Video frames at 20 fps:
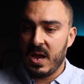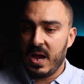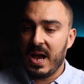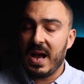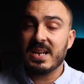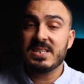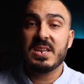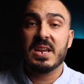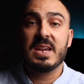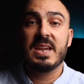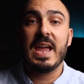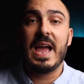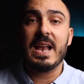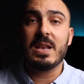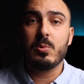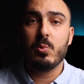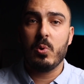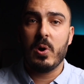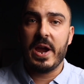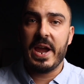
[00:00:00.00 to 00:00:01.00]
as a
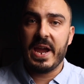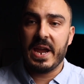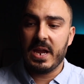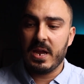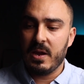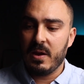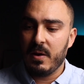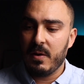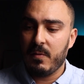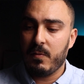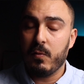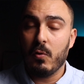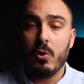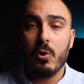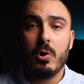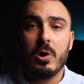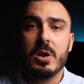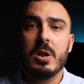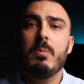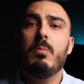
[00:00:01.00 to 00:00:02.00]
gateway
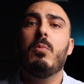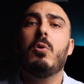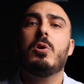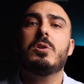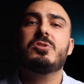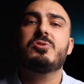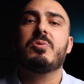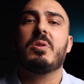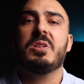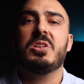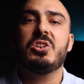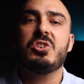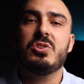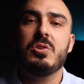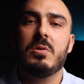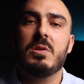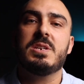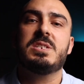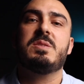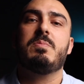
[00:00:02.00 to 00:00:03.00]
for more
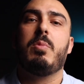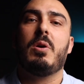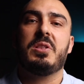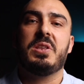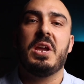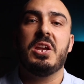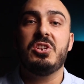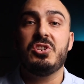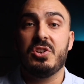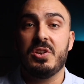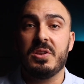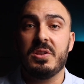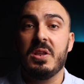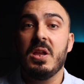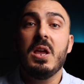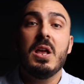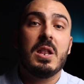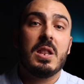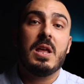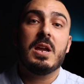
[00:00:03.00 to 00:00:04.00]
traditional exploitation
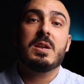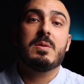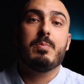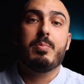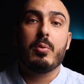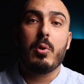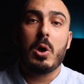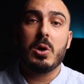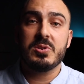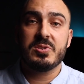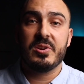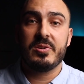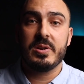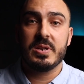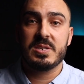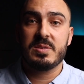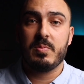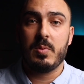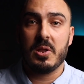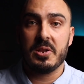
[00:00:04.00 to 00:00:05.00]
like browser
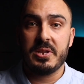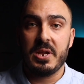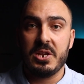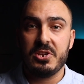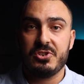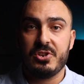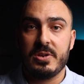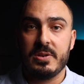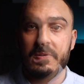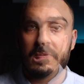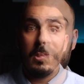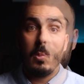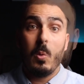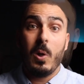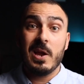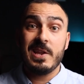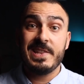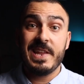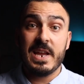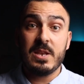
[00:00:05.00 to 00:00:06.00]
exploitation.
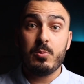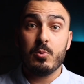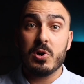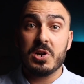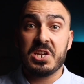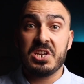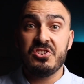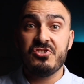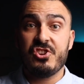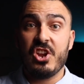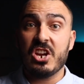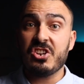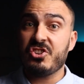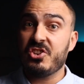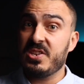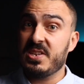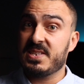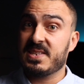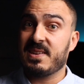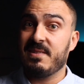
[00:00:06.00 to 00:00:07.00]
While network
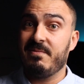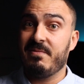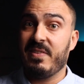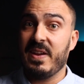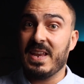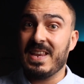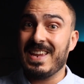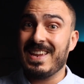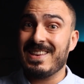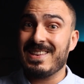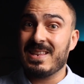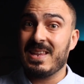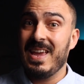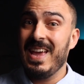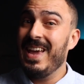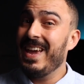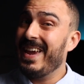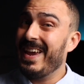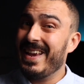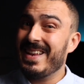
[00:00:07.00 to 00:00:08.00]
injection is convenient,
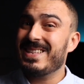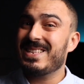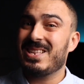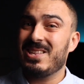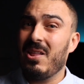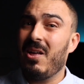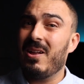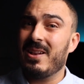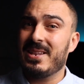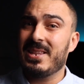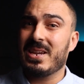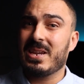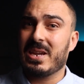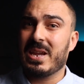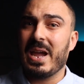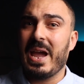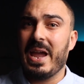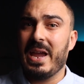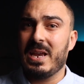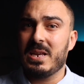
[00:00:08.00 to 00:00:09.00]
it's not the
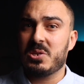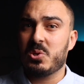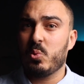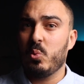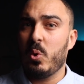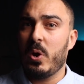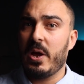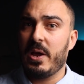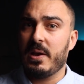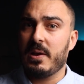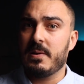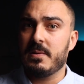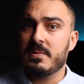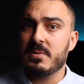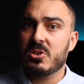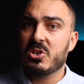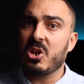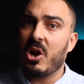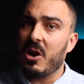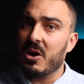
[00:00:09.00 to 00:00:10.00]
case when
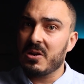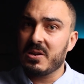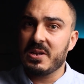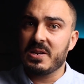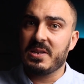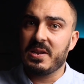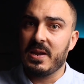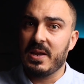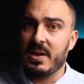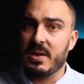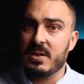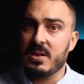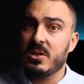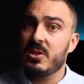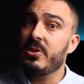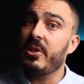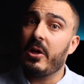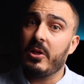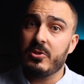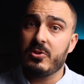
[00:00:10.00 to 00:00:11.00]
targeting
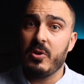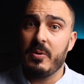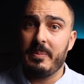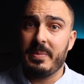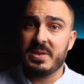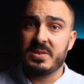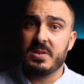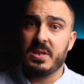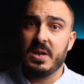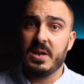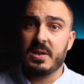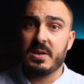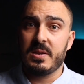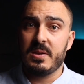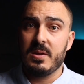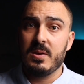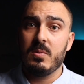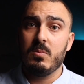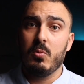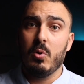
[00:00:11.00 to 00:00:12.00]
non-domestic
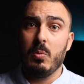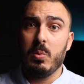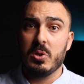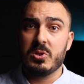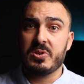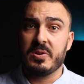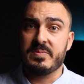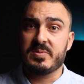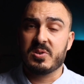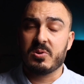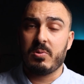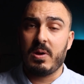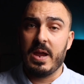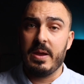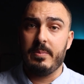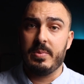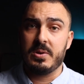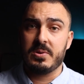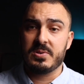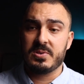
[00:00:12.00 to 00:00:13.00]
mobile
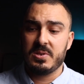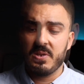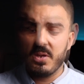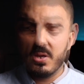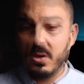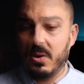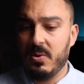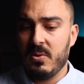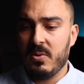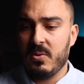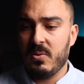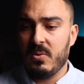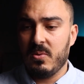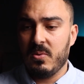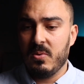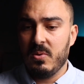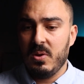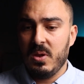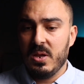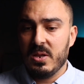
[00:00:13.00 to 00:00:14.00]
subscribers.
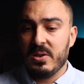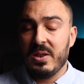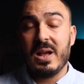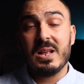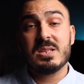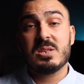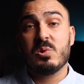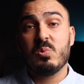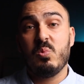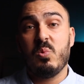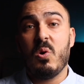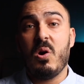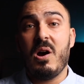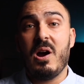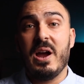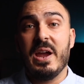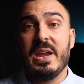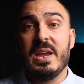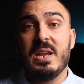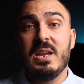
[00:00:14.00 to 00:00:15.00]
So that's
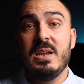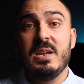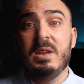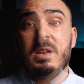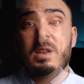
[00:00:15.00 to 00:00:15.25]
why